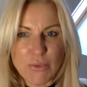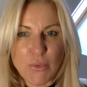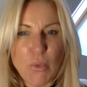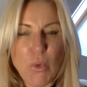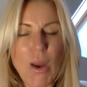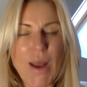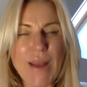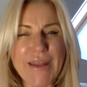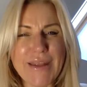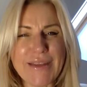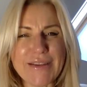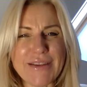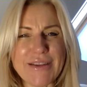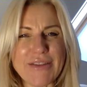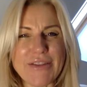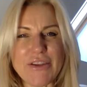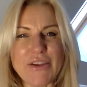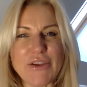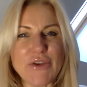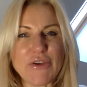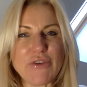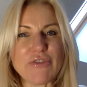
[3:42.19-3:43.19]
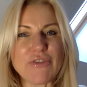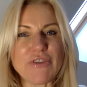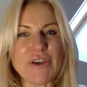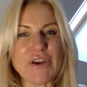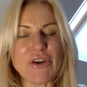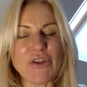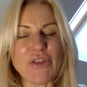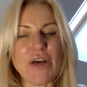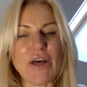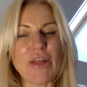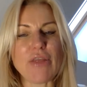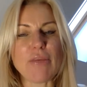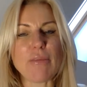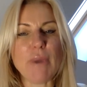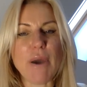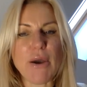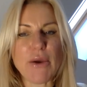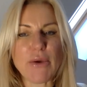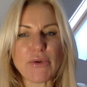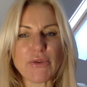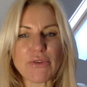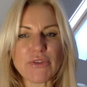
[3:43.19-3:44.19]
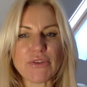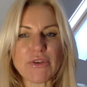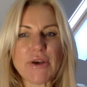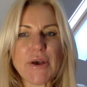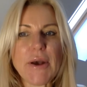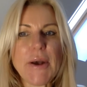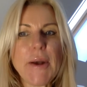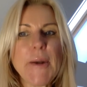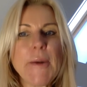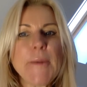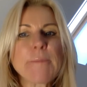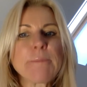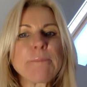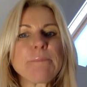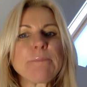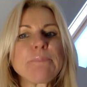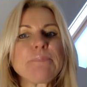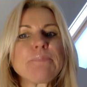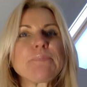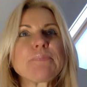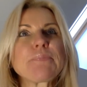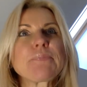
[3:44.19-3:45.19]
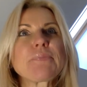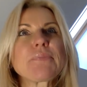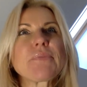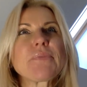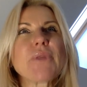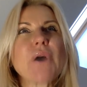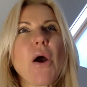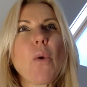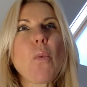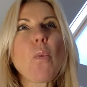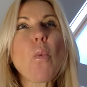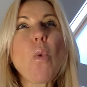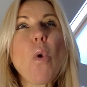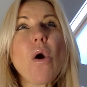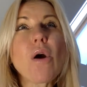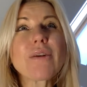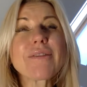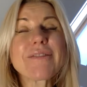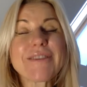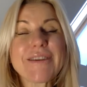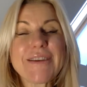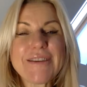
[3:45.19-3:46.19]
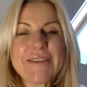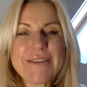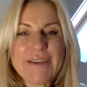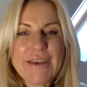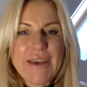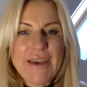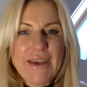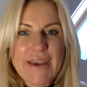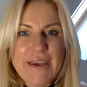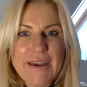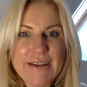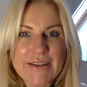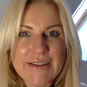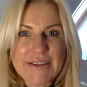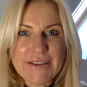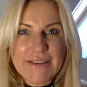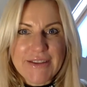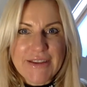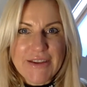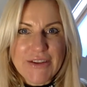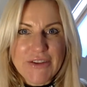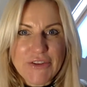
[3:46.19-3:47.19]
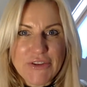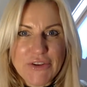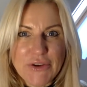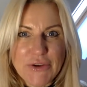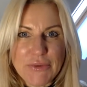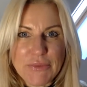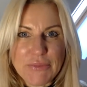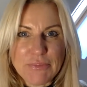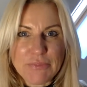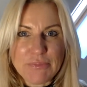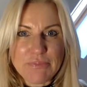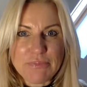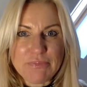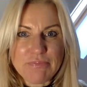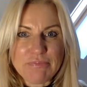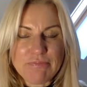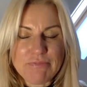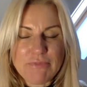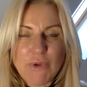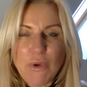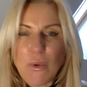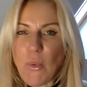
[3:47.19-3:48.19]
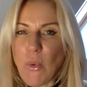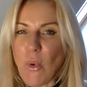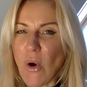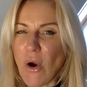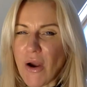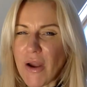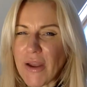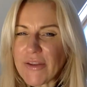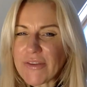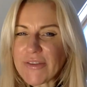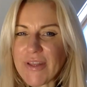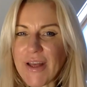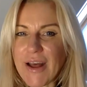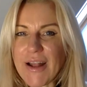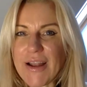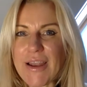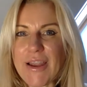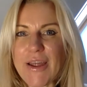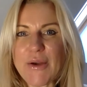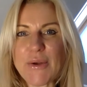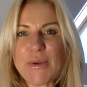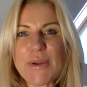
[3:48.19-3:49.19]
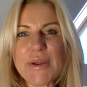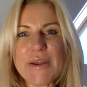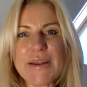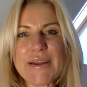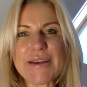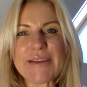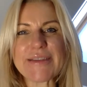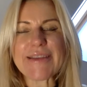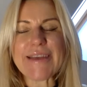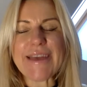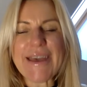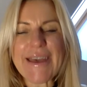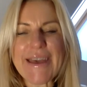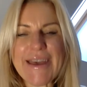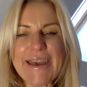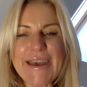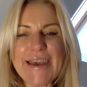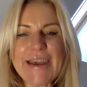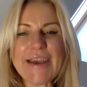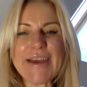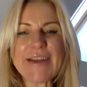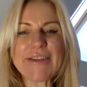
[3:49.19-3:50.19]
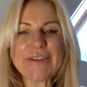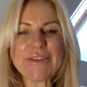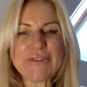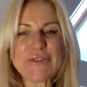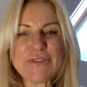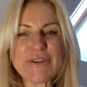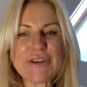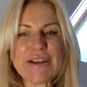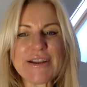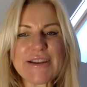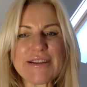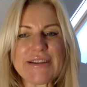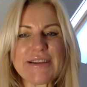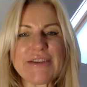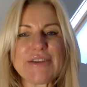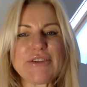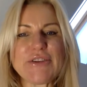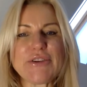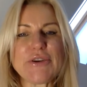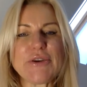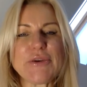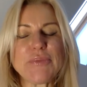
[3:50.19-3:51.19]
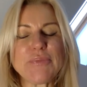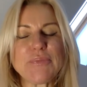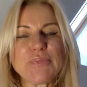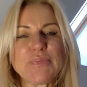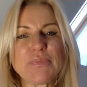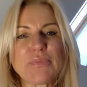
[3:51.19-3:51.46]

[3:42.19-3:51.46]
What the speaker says: When is it that you feel that the most? And what is it here to teach you? What is that loneliness here to really teach you?